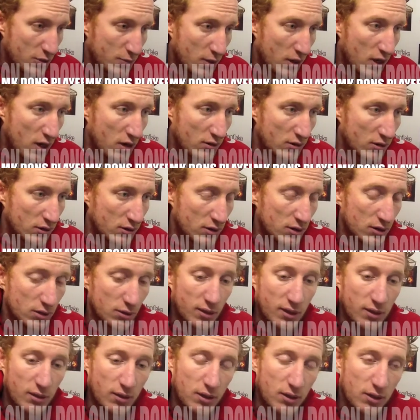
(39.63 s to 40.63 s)
bar and
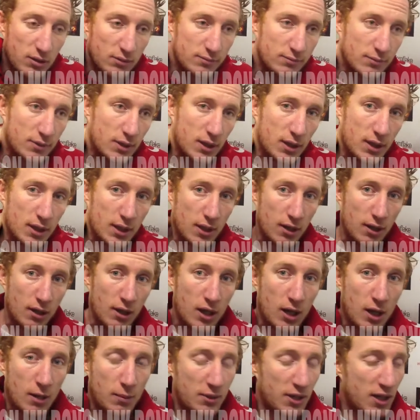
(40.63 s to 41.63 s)

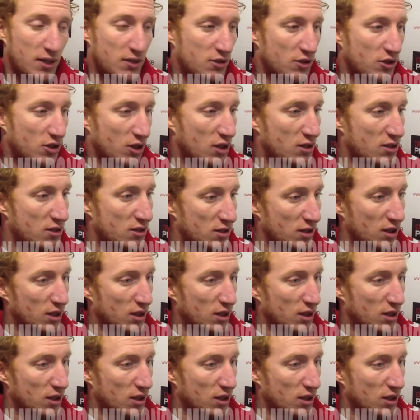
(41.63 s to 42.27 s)
had decent chances,